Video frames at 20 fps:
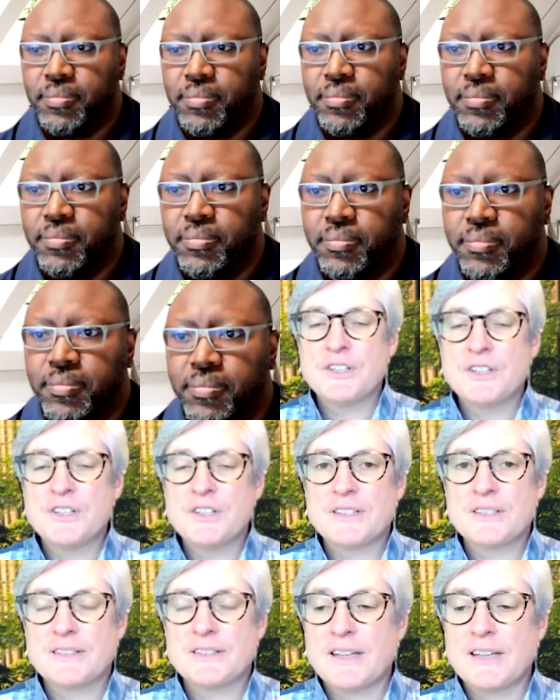I would
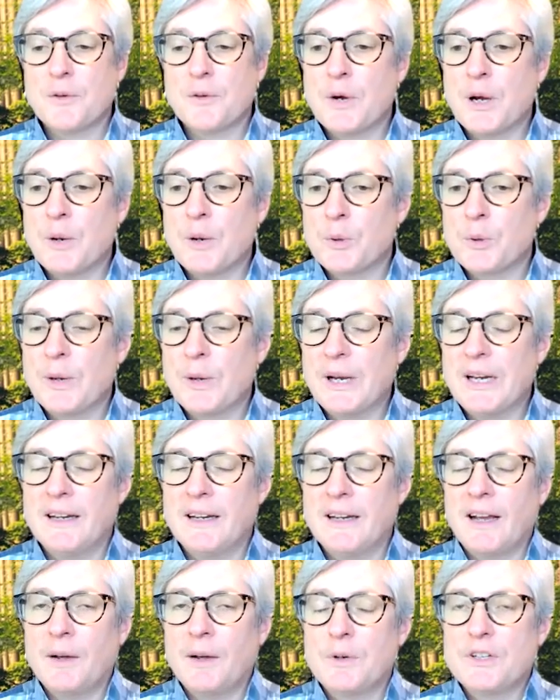just say, while we're
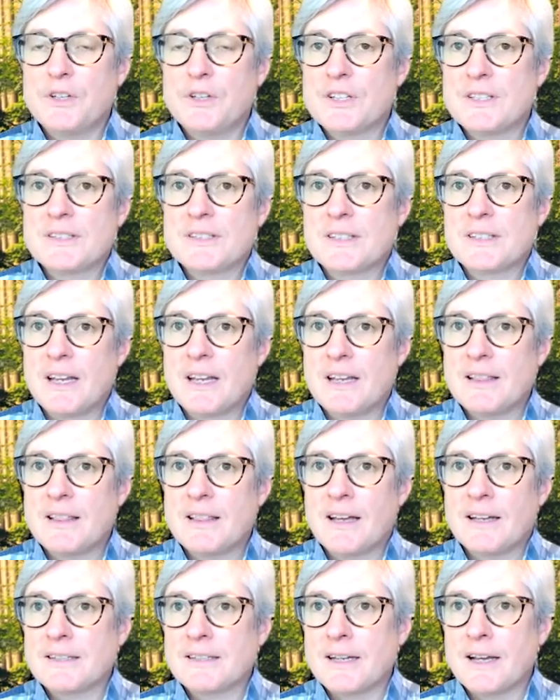waiting, I would just say
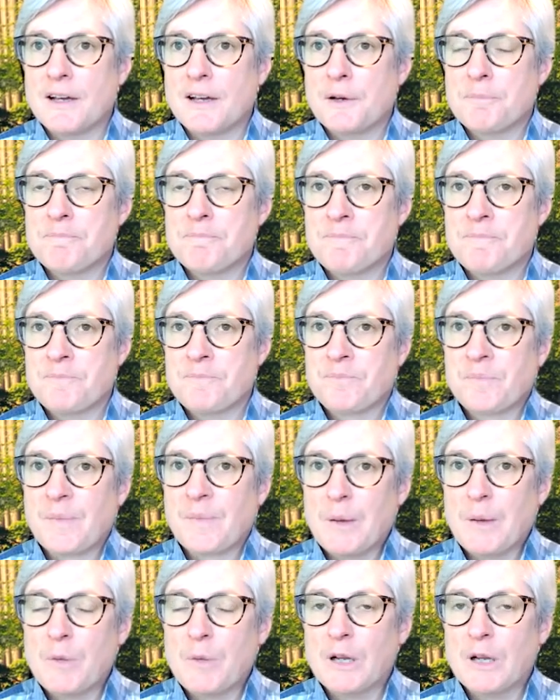that
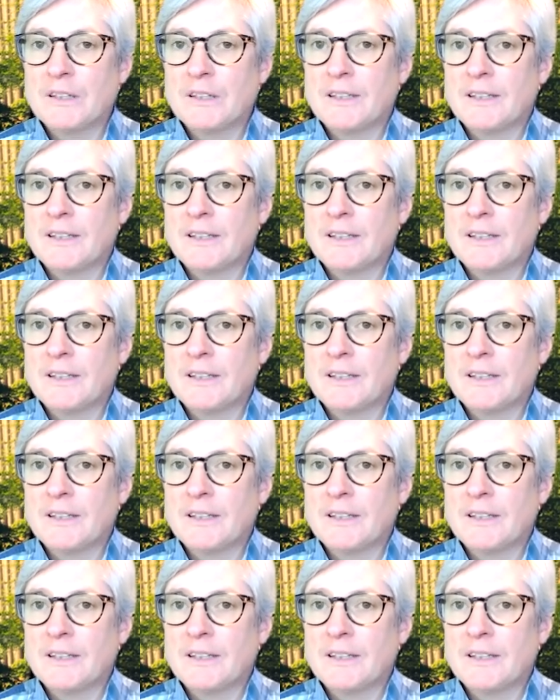Marlon